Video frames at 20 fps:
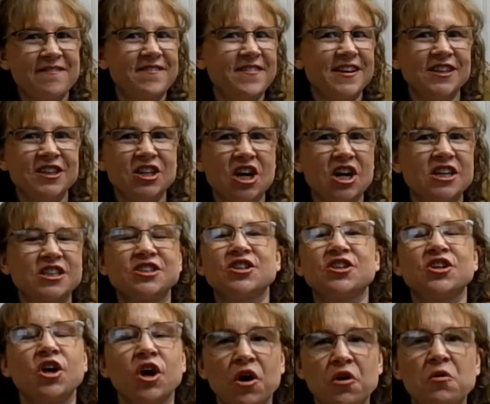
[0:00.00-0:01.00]
a lot to
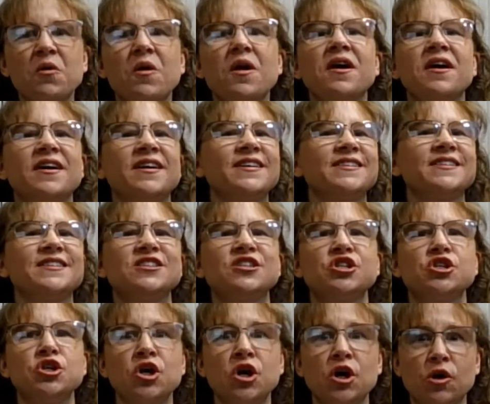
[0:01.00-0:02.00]
go on to
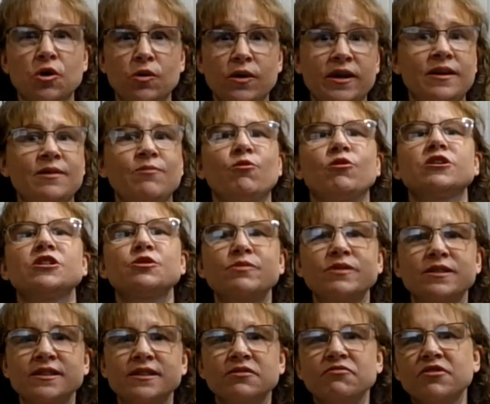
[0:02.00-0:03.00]
know any more
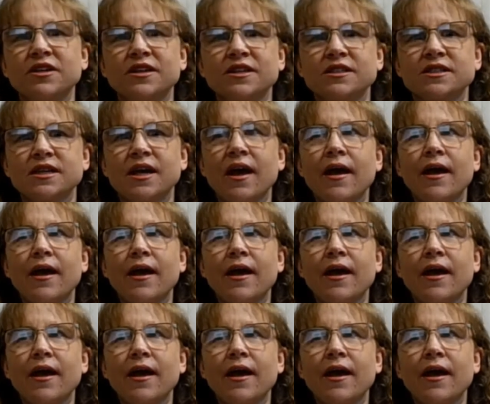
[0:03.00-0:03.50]
specifics.